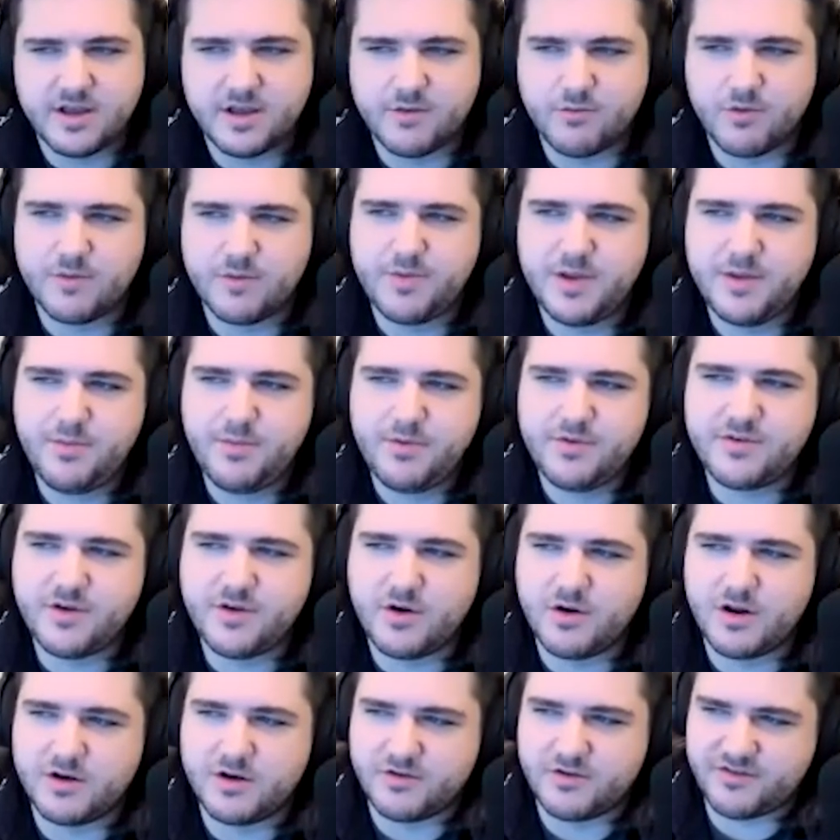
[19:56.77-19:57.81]
and what people
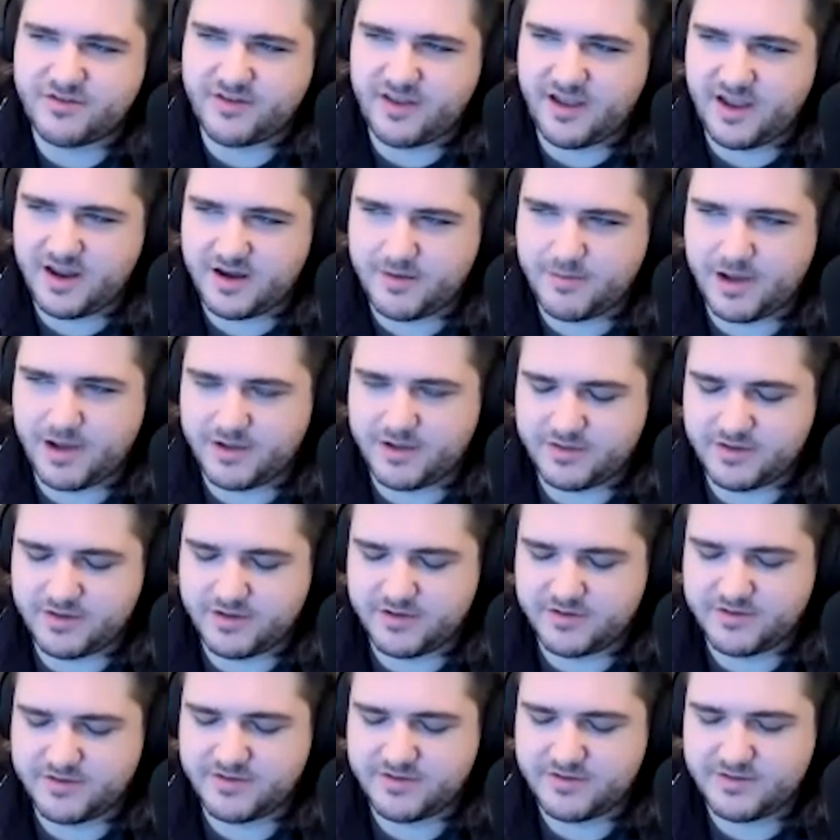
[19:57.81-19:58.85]
don't understand about
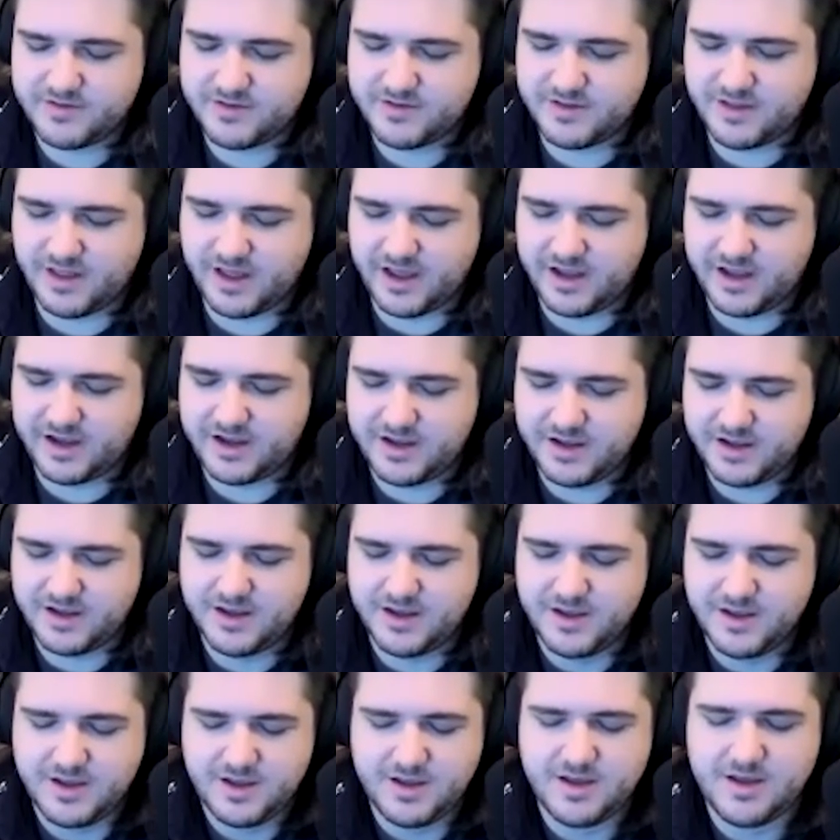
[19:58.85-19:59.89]
this, like
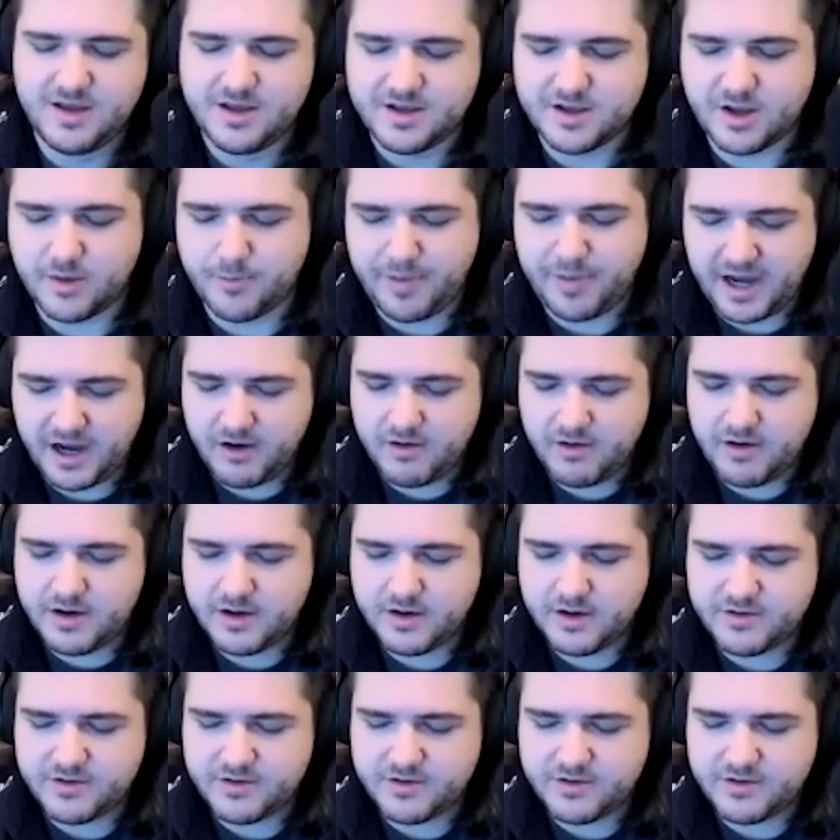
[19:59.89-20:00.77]
comparing